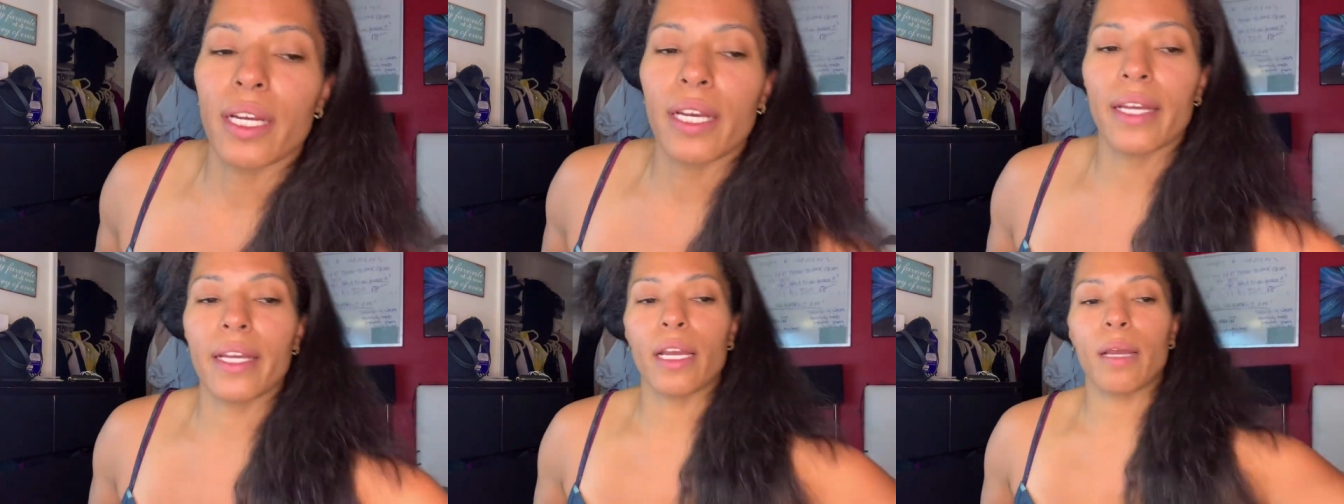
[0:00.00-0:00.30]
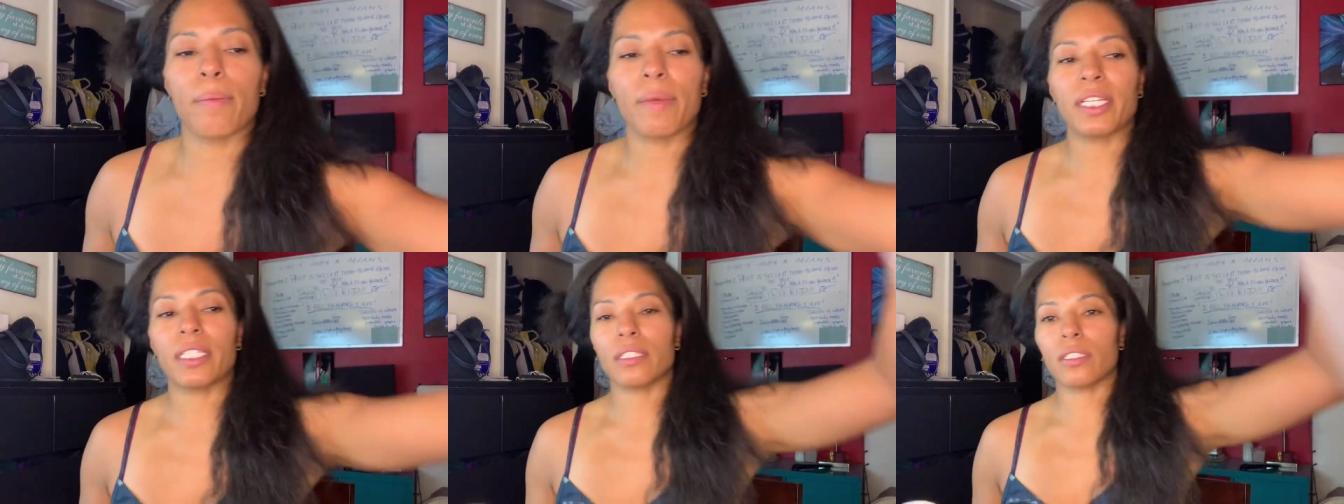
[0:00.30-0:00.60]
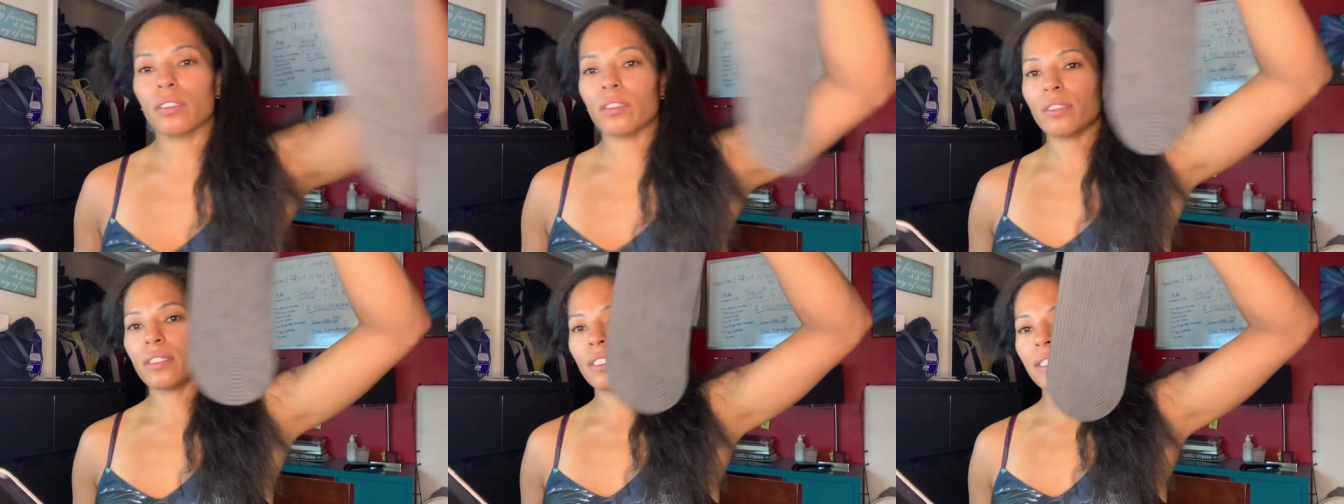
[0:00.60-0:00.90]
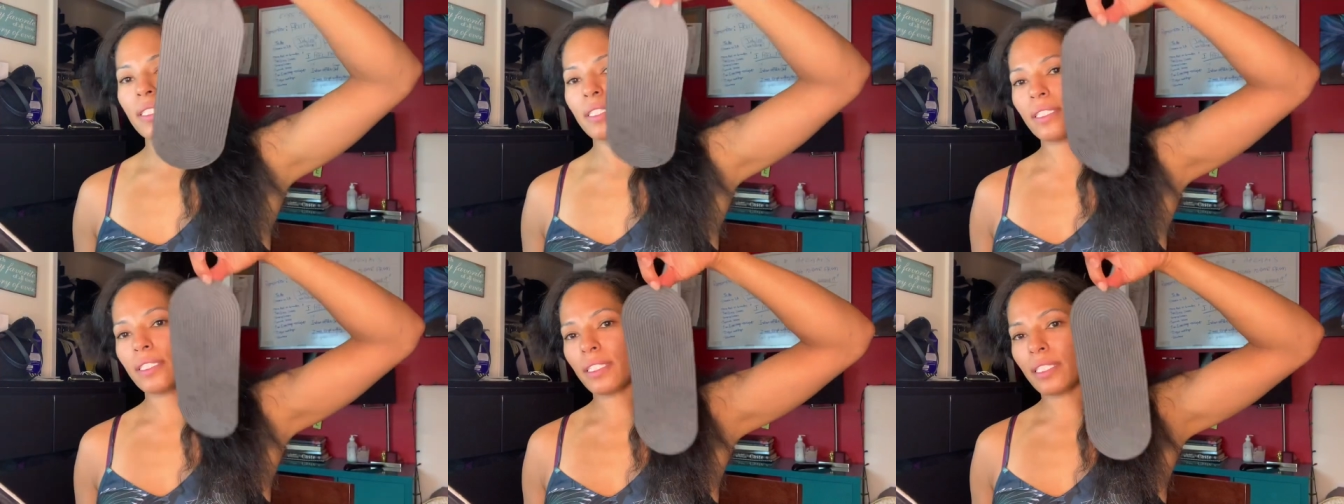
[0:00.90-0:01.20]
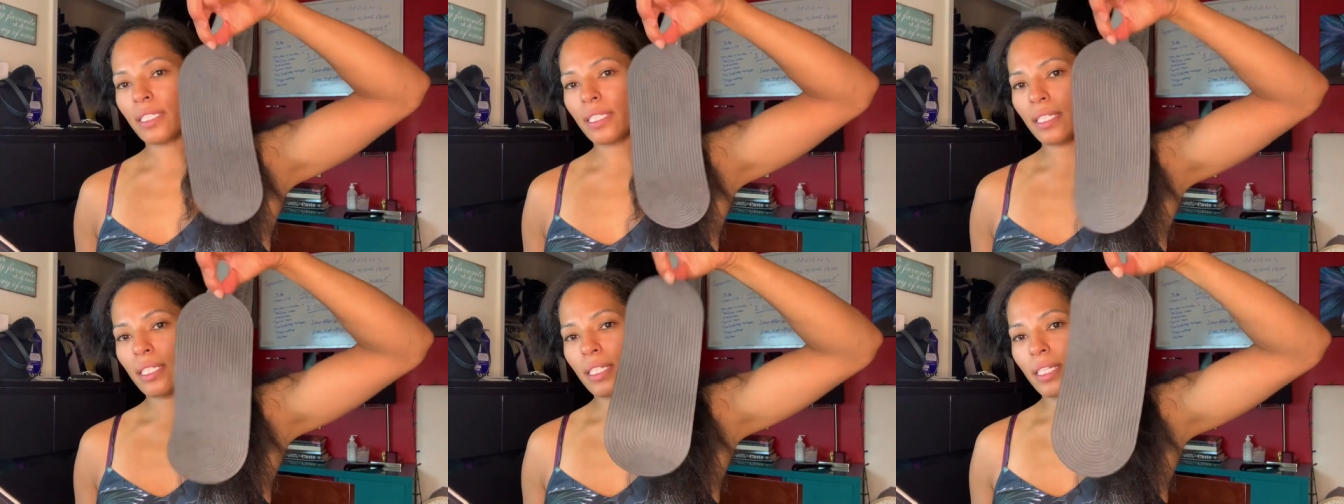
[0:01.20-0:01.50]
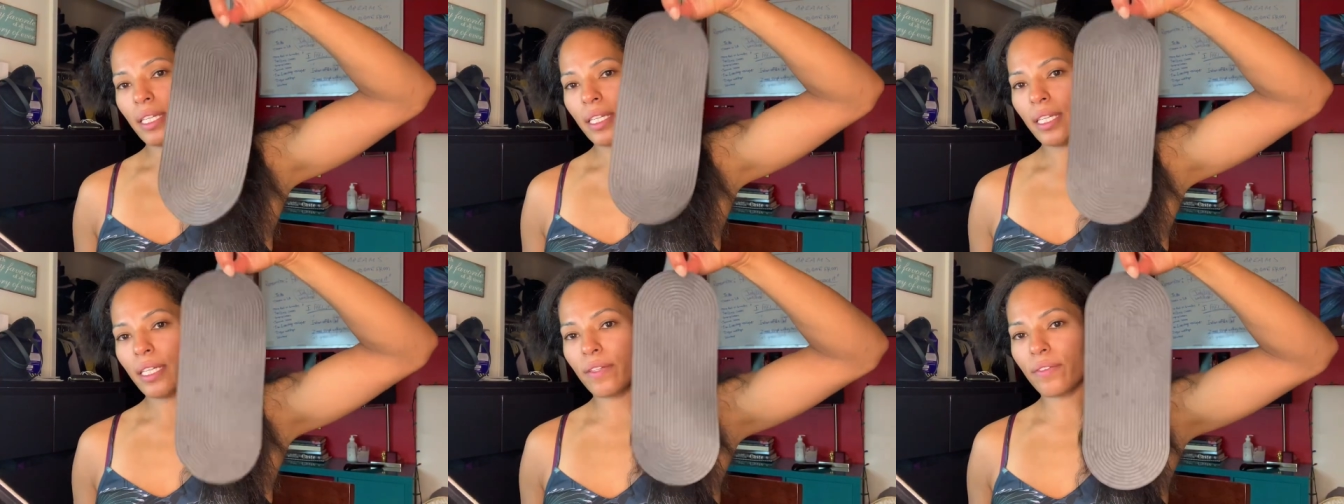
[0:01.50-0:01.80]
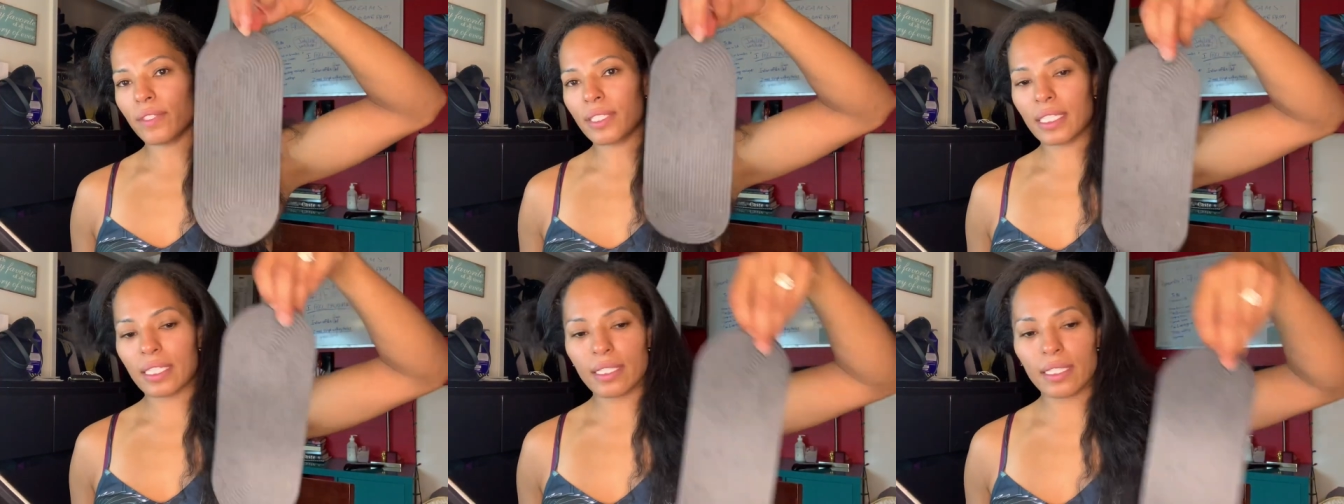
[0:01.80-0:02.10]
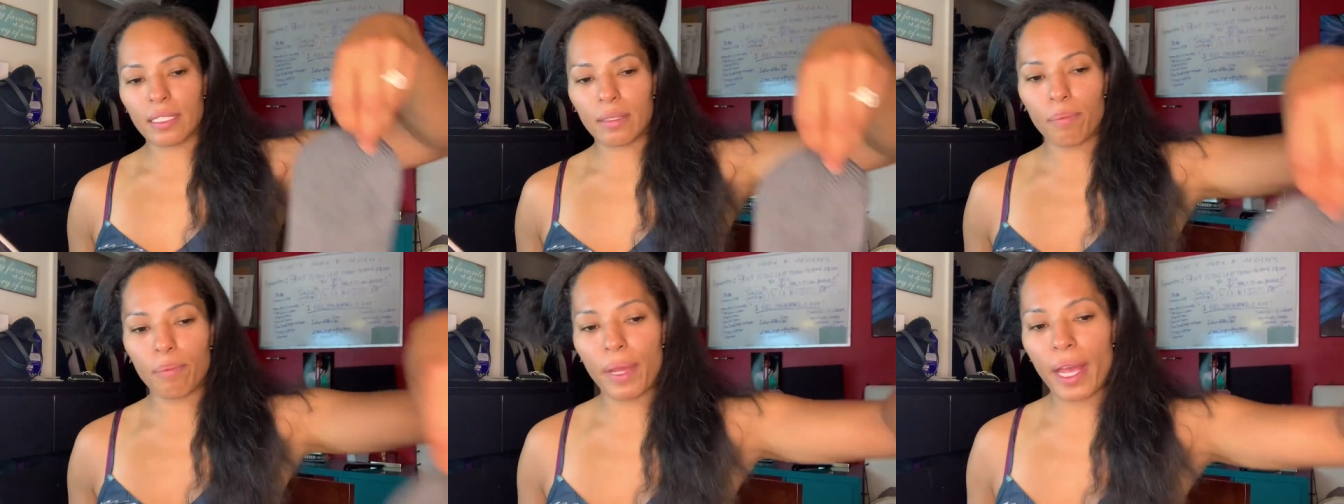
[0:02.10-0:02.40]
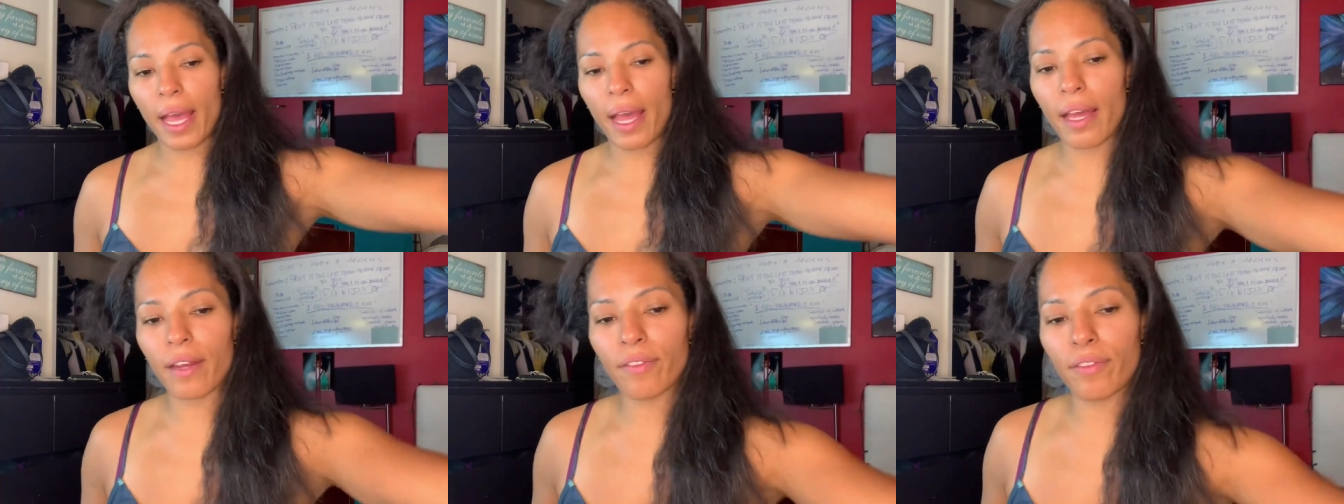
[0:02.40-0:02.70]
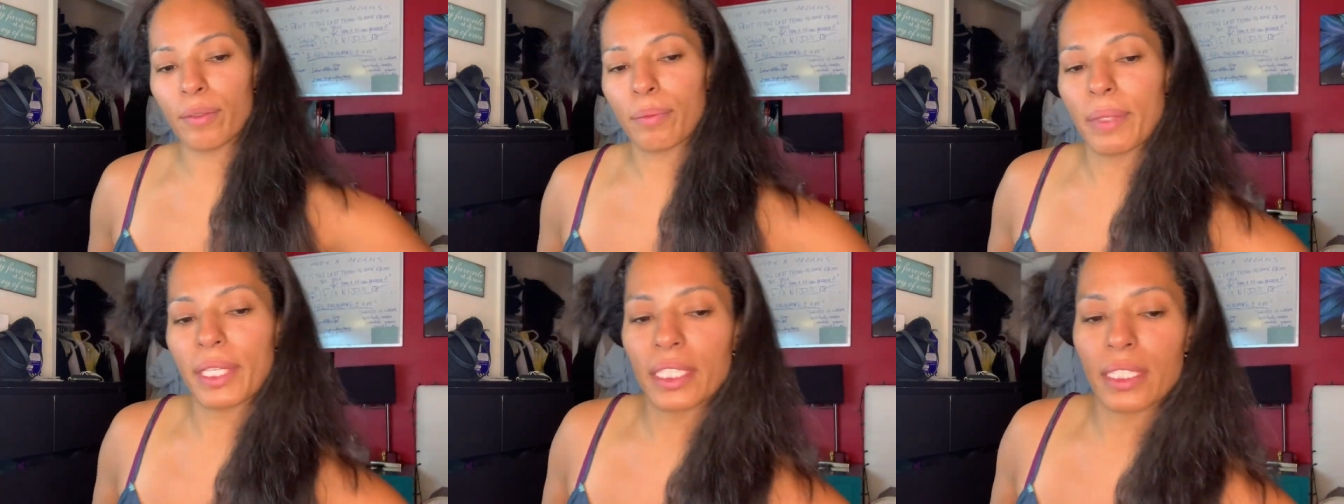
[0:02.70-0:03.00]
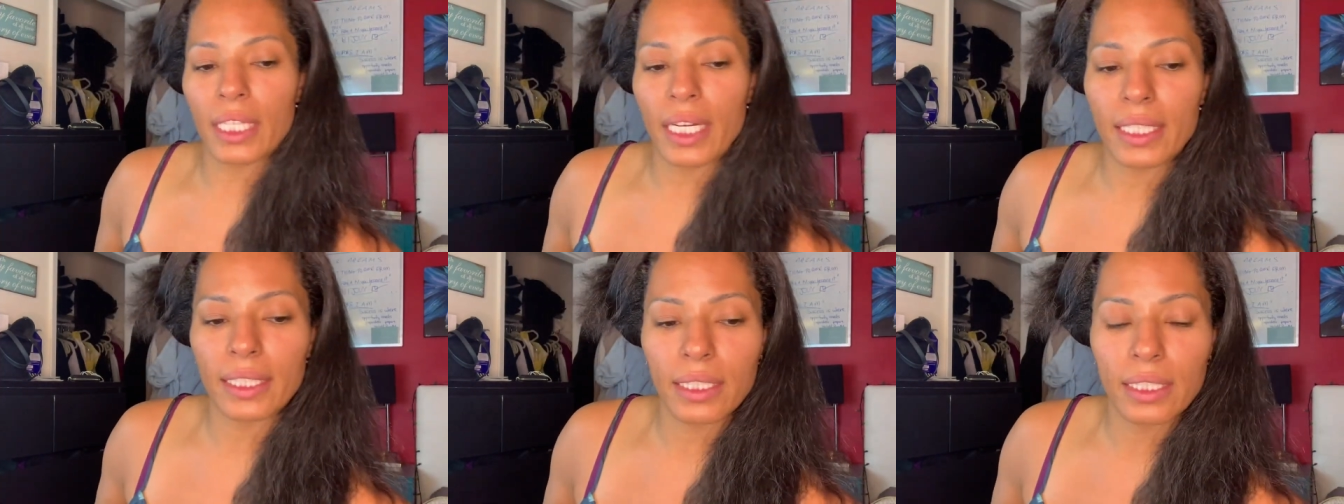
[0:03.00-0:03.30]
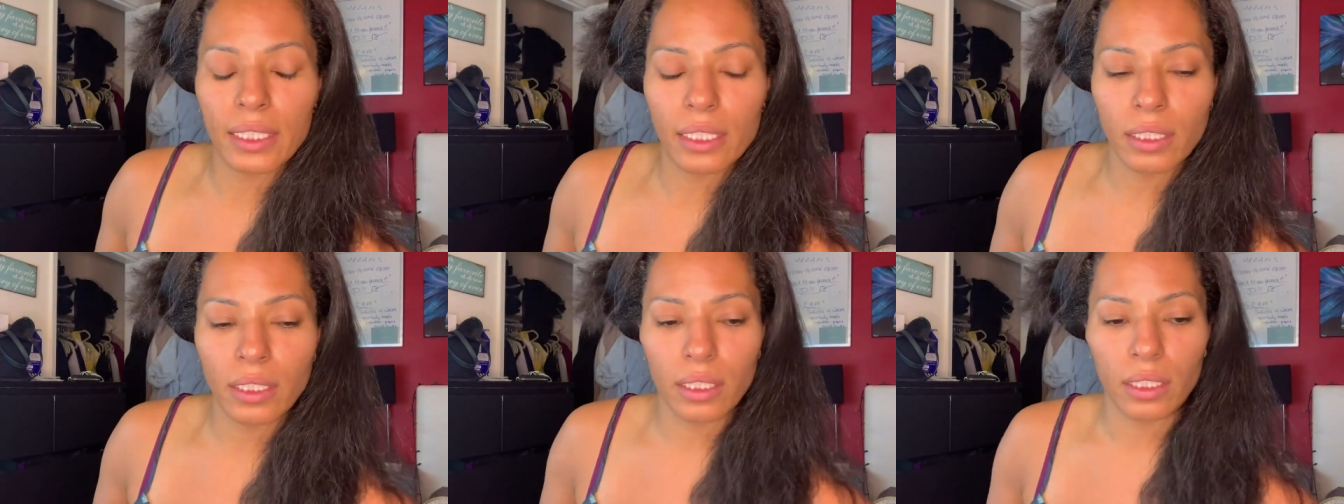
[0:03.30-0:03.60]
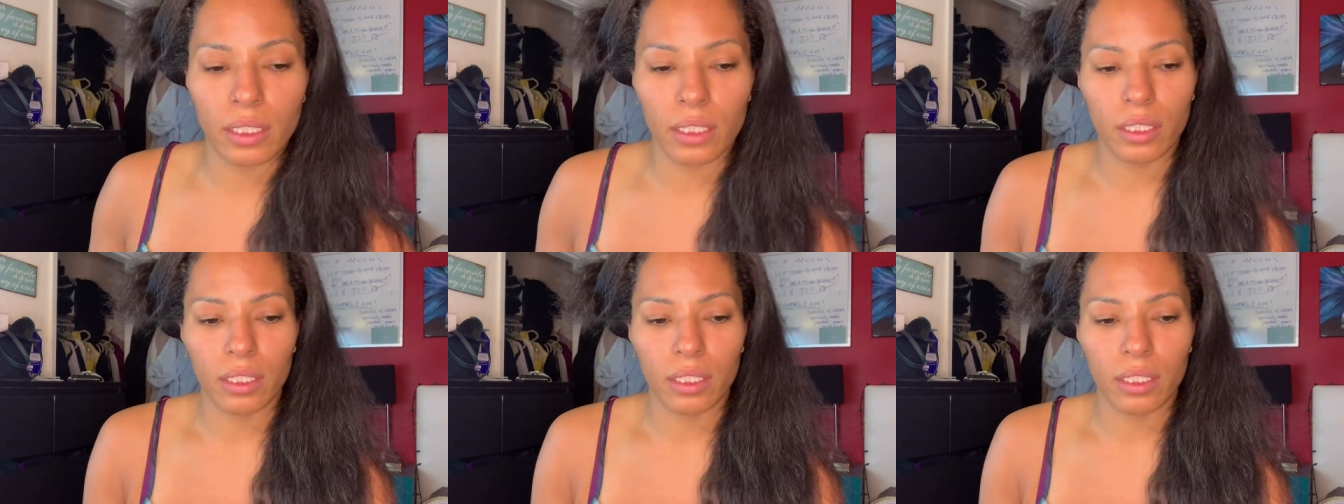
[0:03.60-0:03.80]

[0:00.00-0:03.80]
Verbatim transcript: I got my little heat resistant pad for my Dyson.